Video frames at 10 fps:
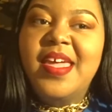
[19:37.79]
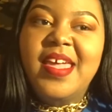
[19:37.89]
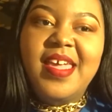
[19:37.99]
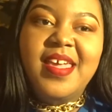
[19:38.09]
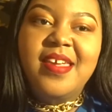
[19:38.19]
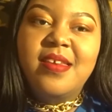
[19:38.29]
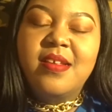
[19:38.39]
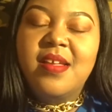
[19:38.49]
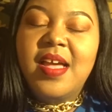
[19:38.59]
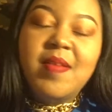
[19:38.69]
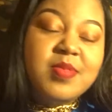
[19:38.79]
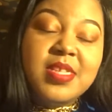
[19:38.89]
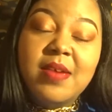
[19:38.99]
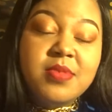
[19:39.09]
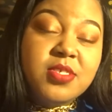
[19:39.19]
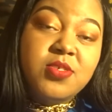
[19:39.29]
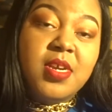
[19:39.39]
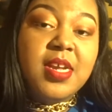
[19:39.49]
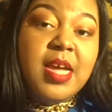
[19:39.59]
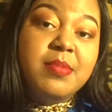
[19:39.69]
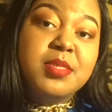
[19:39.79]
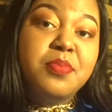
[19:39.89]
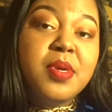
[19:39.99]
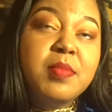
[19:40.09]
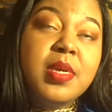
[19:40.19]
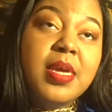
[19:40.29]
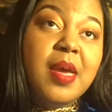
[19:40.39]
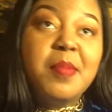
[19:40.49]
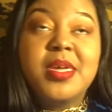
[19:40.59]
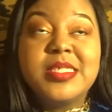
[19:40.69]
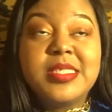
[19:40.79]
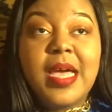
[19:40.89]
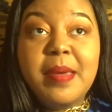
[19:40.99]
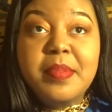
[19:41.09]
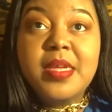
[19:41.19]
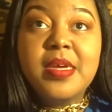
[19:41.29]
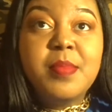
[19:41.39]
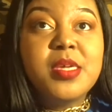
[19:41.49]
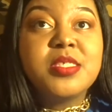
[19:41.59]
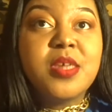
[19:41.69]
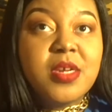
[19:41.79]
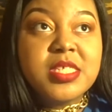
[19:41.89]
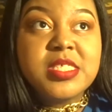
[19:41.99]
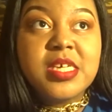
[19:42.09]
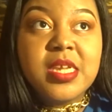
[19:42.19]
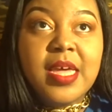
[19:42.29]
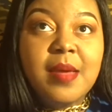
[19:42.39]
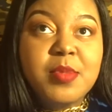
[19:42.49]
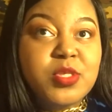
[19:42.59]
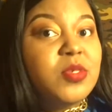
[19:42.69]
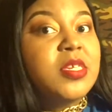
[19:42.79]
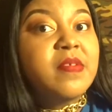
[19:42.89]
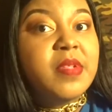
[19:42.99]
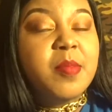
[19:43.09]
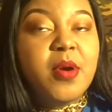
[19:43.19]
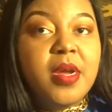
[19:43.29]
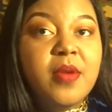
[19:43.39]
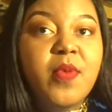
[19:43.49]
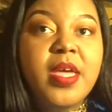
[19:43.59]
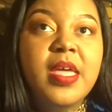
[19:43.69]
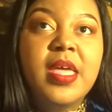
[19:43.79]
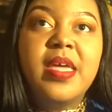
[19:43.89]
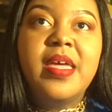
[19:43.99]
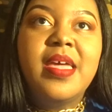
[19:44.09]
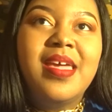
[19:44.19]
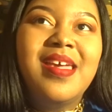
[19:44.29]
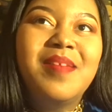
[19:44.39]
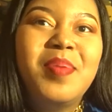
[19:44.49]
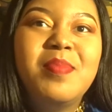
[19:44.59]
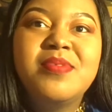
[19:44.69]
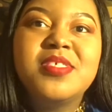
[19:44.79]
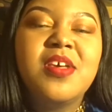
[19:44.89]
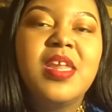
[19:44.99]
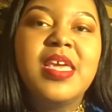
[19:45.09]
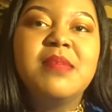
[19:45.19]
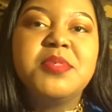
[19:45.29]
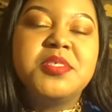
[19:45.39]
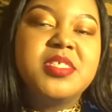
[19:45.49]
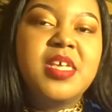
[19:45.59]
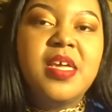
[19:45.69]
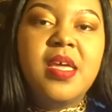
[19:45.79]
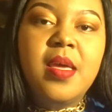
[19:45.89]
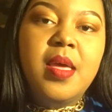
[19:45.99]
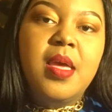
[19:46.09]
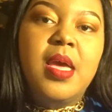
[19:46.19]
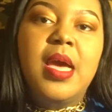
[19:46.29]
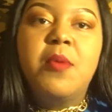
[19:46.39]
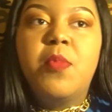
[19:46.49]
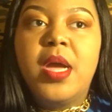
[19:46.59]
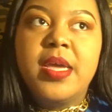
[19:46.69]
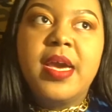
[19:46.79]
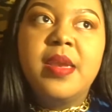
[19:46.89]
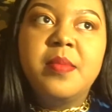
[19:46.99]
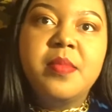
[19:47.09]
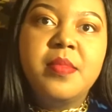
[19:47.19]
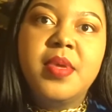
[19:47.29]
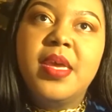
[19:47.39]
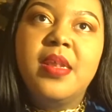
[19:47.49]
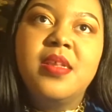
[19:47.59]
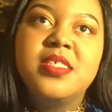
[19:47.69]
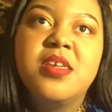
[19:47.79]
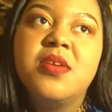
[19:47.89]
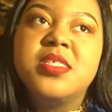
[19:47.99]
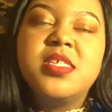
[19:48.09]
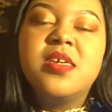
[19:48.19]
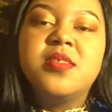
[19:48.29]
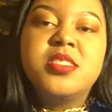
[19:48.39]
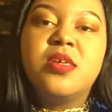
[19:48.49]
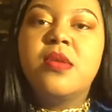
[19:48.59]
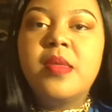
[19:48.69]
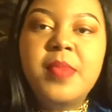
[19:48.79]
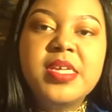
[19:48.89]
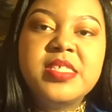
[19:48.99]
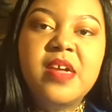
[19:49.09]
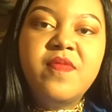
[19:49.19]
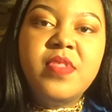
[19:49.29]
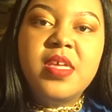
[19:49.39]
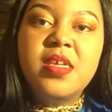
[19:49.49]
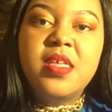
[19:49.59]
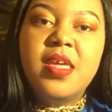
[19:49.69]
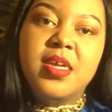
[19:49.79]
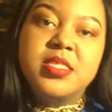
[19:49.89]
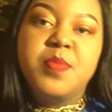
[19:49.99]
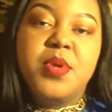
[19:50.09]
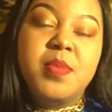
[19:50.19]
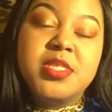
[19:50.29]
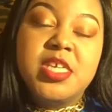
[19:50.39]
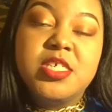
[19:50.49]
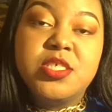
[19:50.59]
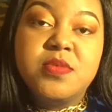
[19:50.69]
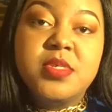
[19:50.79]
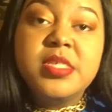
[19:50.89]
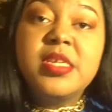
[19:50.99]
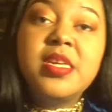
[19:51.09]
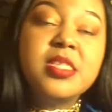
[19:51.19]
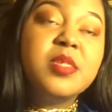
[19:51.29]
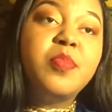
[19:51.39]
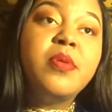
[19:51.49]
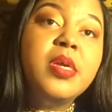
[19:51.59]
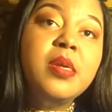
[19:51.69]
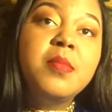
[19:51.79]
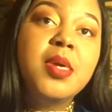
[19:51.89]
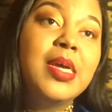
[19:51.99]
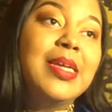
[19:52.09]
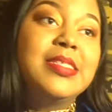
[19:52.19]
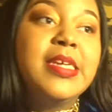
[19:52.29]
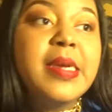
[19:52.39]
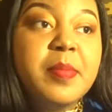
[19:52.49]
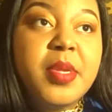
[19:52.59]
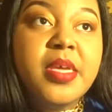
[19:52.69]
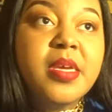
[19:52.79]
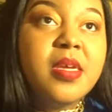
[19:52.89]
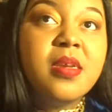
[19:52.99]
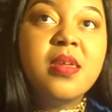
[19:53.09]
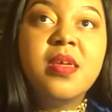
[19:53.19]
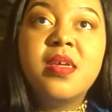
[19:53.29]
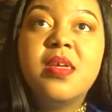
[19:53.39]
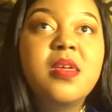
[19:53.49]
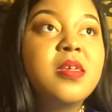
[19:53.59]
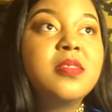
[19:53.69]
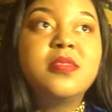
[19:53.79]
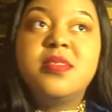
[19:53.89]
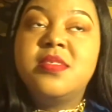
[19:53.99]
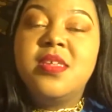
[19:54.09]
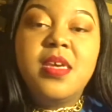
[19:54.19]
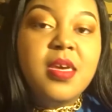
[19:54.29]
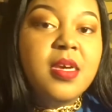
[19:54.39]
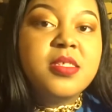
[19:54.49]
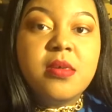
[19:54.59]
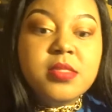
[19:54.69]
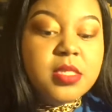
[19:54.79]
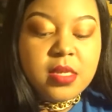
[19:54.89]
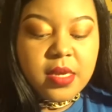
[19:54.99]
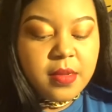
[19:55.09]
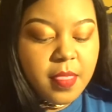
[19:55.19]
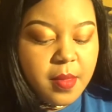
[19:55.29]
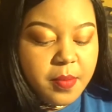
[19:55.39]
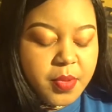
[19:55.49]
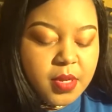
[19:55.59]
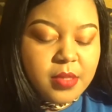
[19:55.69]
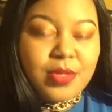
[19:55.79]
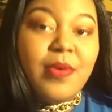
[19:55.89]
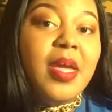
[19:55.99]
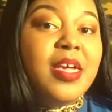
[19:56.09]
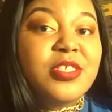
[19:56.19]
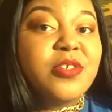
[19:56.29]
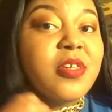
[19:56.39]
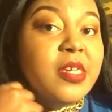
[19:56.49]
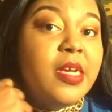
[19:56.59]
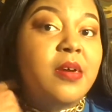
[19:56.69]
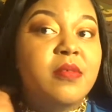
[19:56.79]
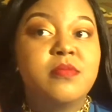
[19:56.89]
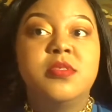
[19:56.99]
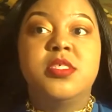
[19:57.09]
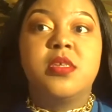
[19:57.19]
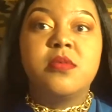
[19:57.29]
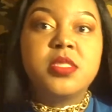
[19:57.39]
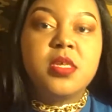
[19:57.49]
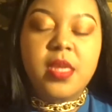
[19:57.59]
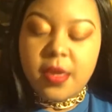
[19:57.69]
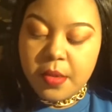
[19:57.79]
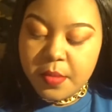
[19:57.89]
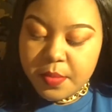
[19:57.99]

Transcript: And obviously I wasn't trying to the Supreme collab because it's hyped up. It's going to sell out. Majority of them are anyway. And people are just going to get them just to say, I, I got them. And it's going to sell solely based off that it has Supreme attached to. Anything that has Supreme, Champion, yeah, it's gonna sell out. But Thrasher now, it's gonna sell out.